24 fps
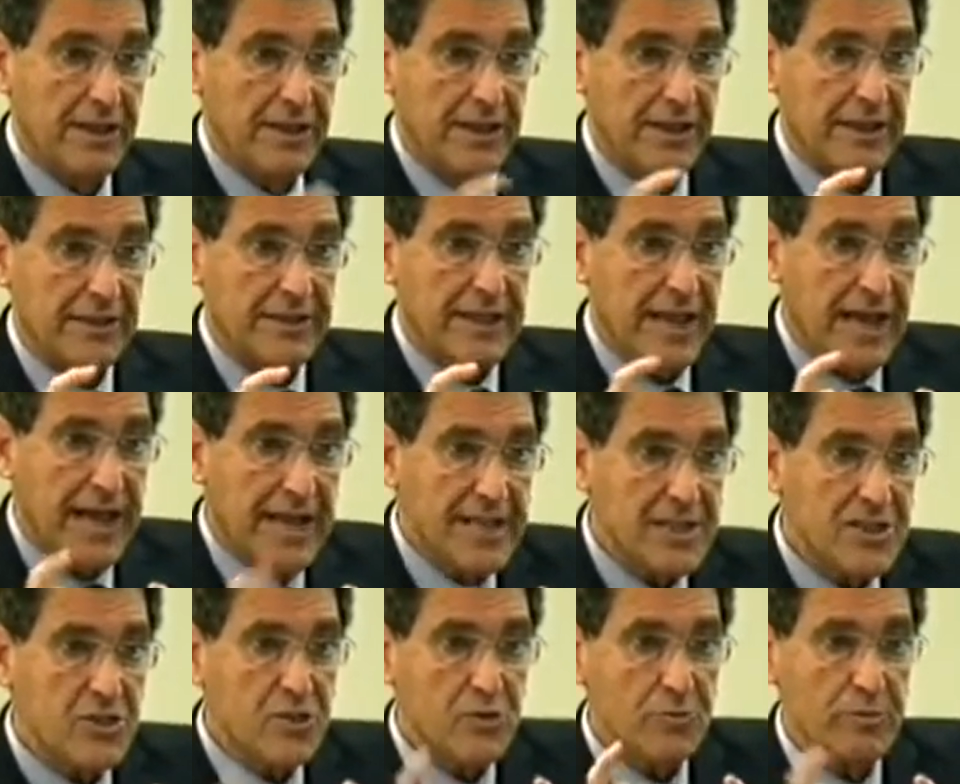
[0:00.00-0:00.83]
it
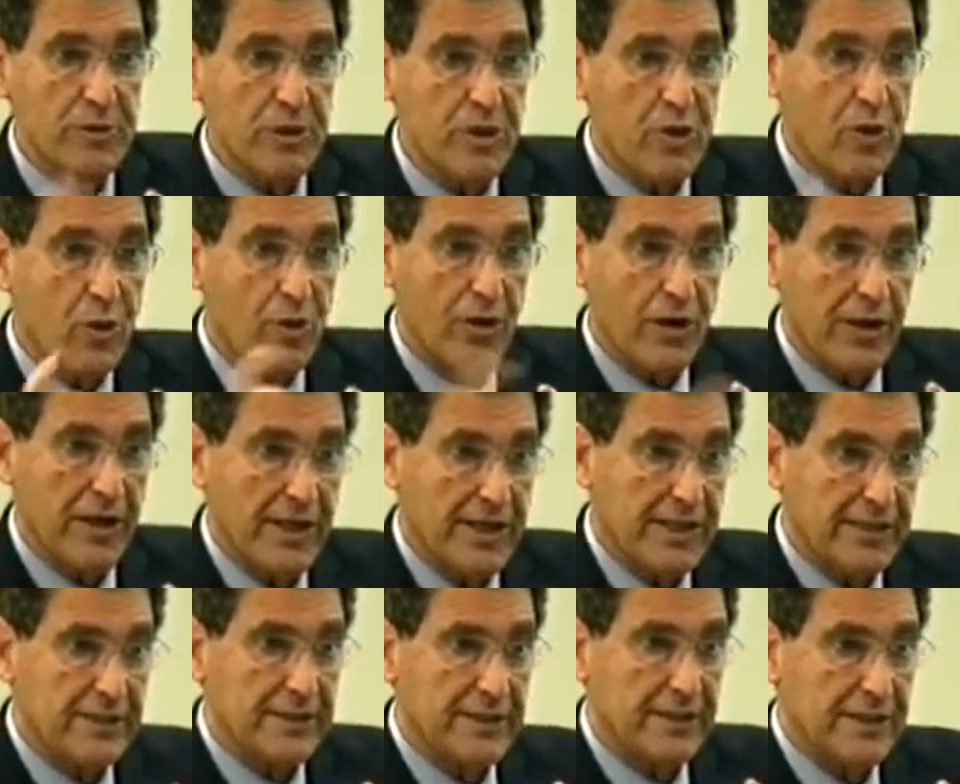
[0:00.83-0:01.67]
has to be
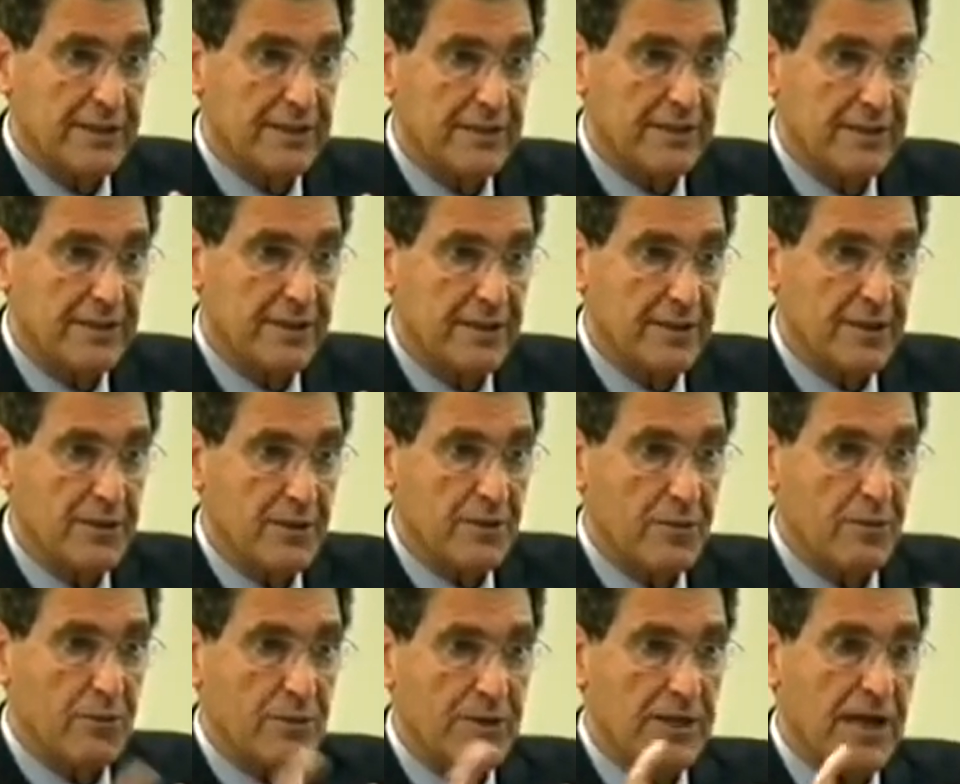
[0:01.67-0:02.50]
correlated
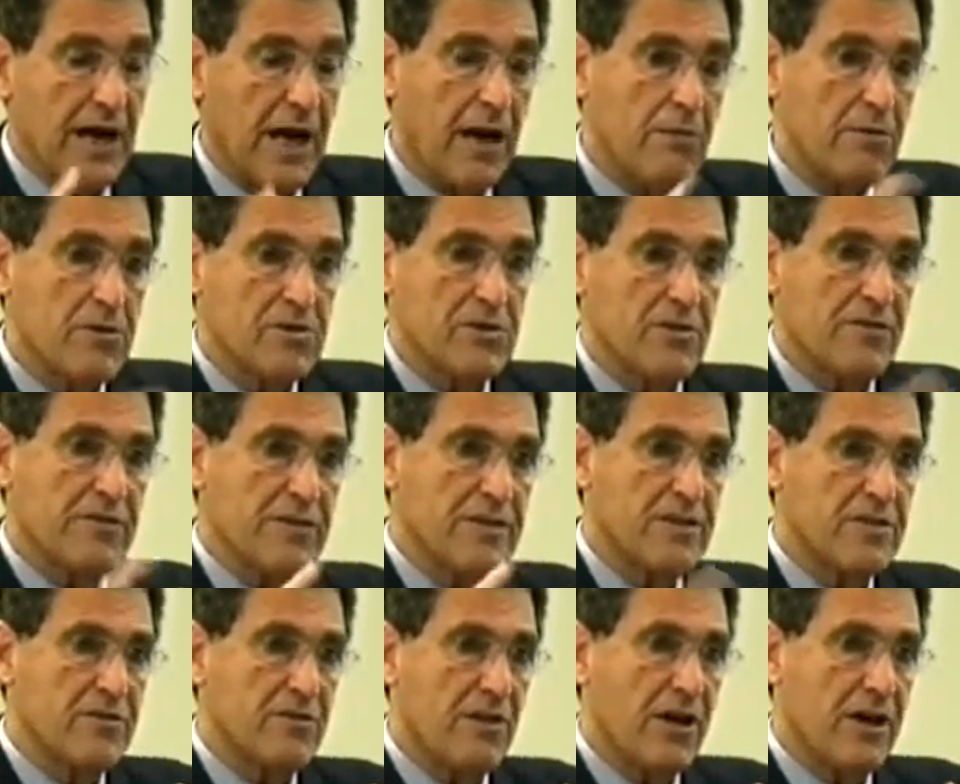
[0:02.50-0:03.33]
with hours of
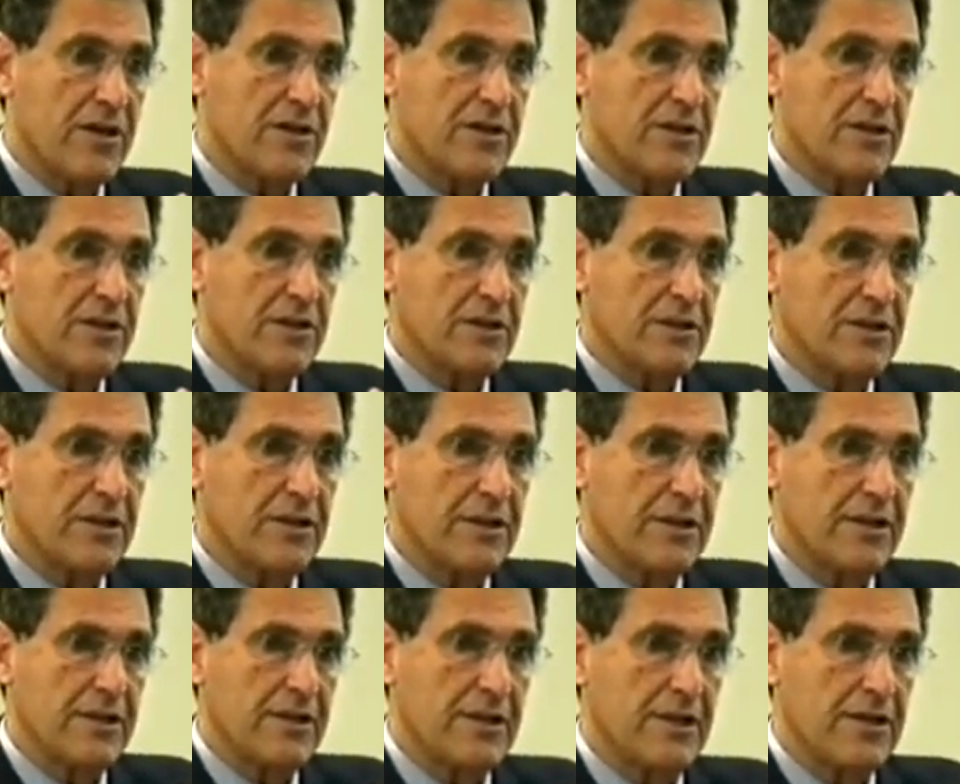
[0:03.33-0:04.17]
instruction
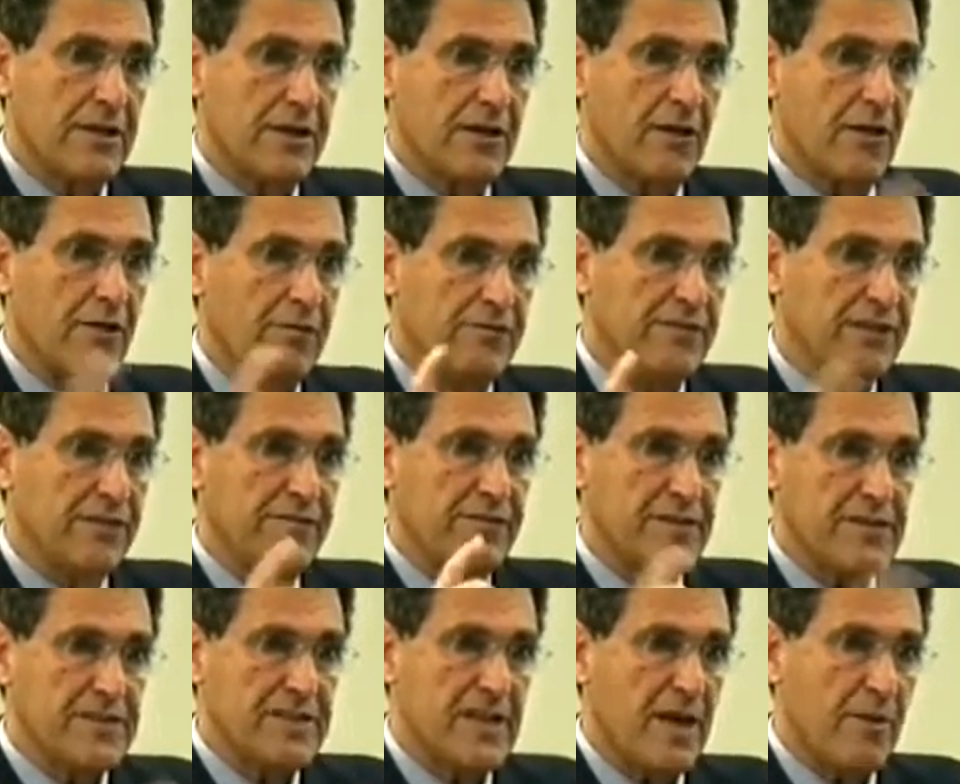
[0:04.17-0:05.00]
of
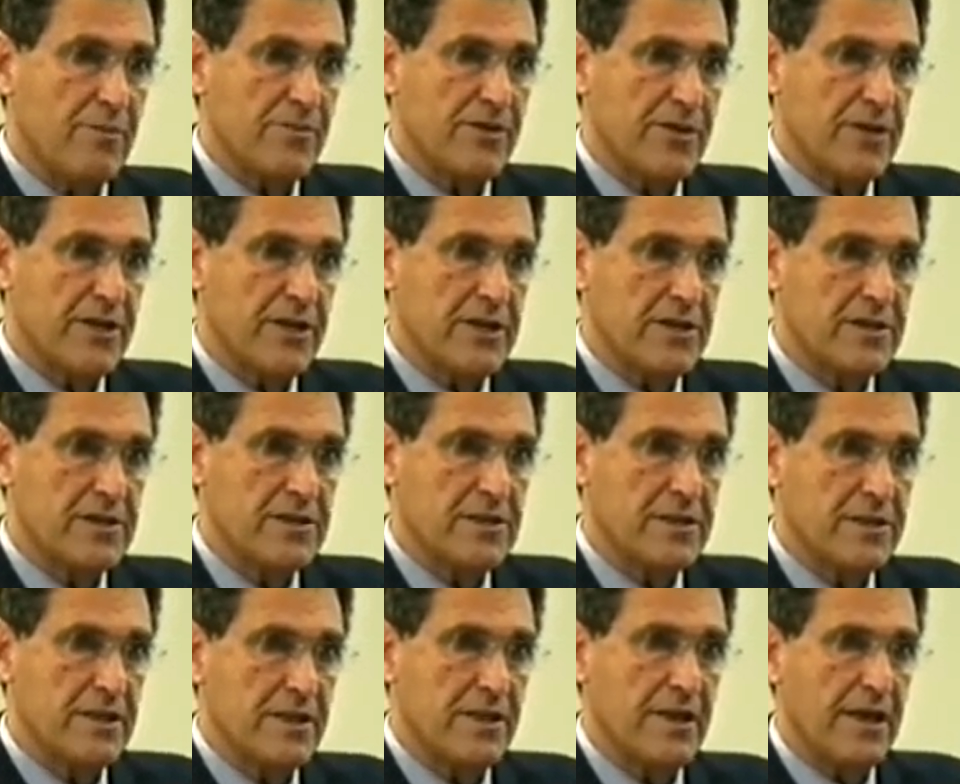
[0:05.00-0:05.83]
different
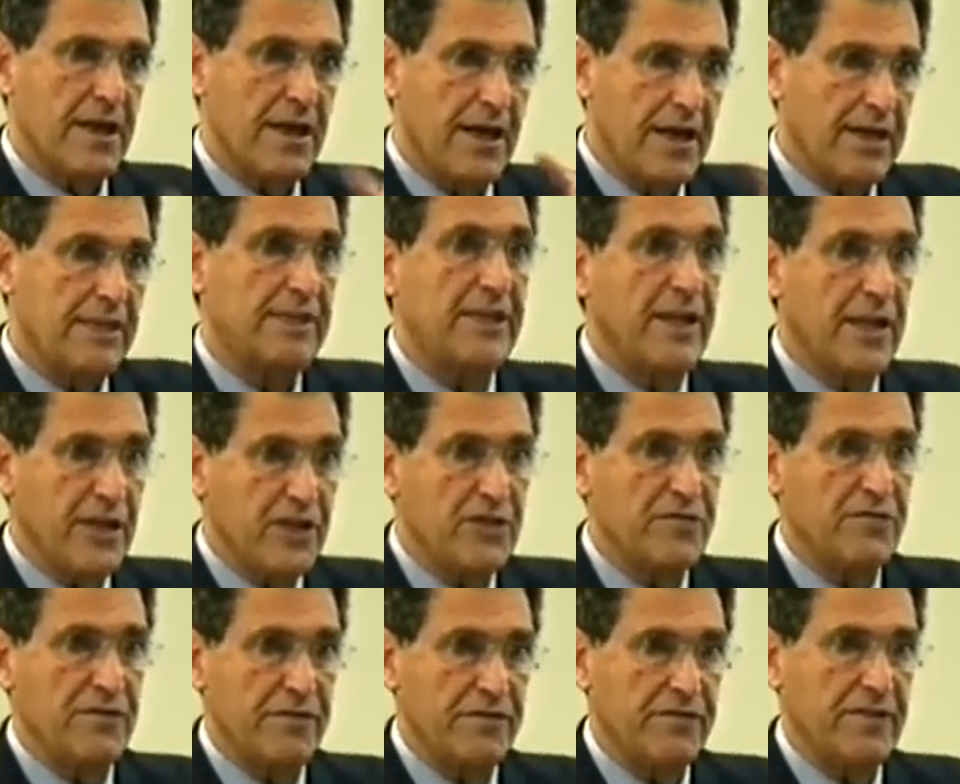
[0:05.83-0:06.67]
subjects at
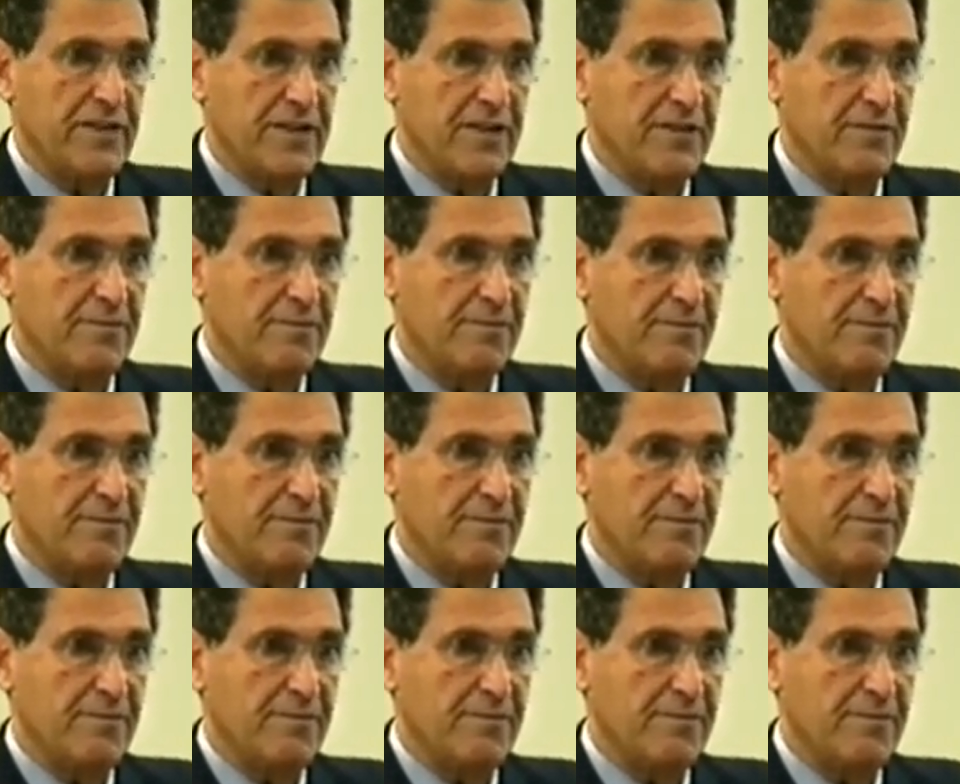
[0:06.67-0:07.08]
age 15.